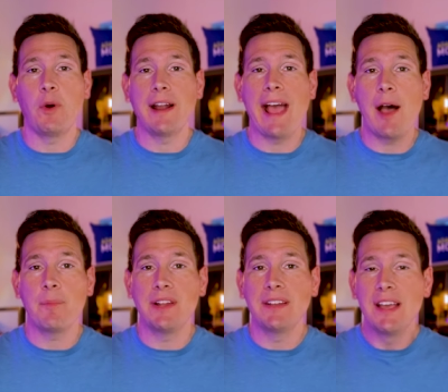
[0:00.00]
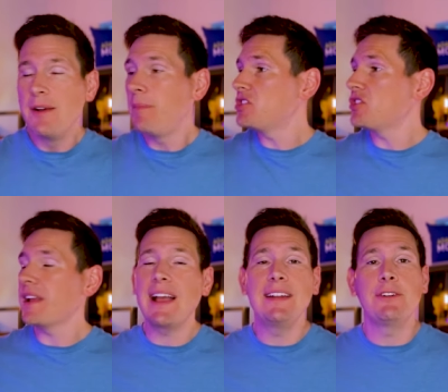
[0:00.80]
what happened, much
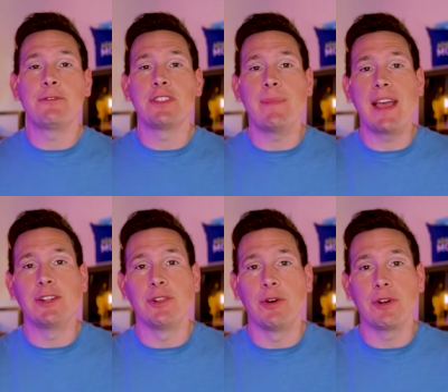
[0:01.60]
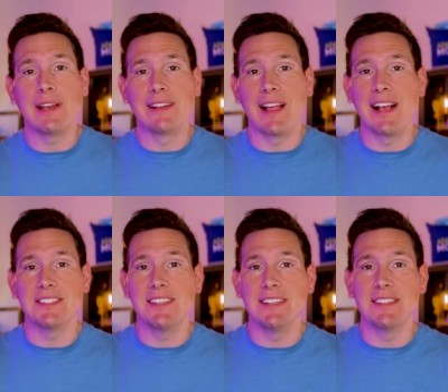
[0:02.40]
like I did for The Mandalorian
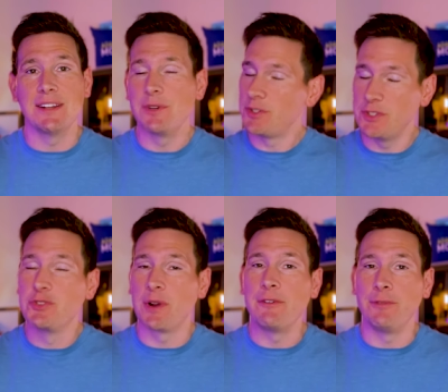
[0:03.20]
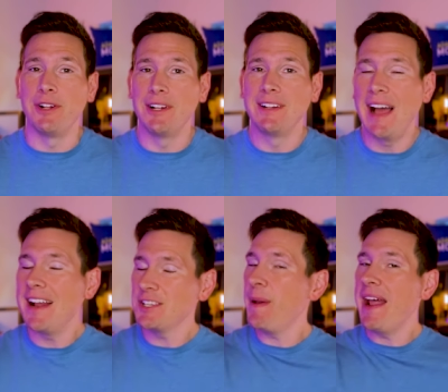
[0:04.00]
last season, which was dreadful. Not
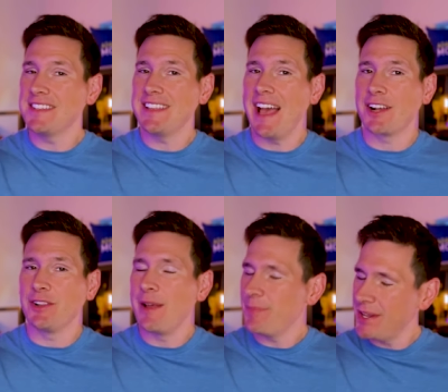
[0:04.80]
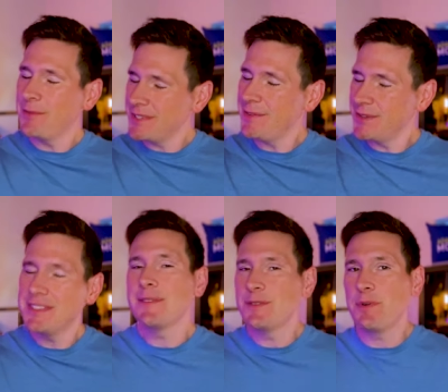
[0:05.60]
as bad as The Acolyte, but it was, it
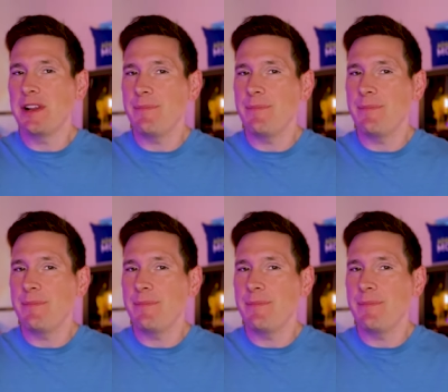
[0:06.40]
was, it was pretty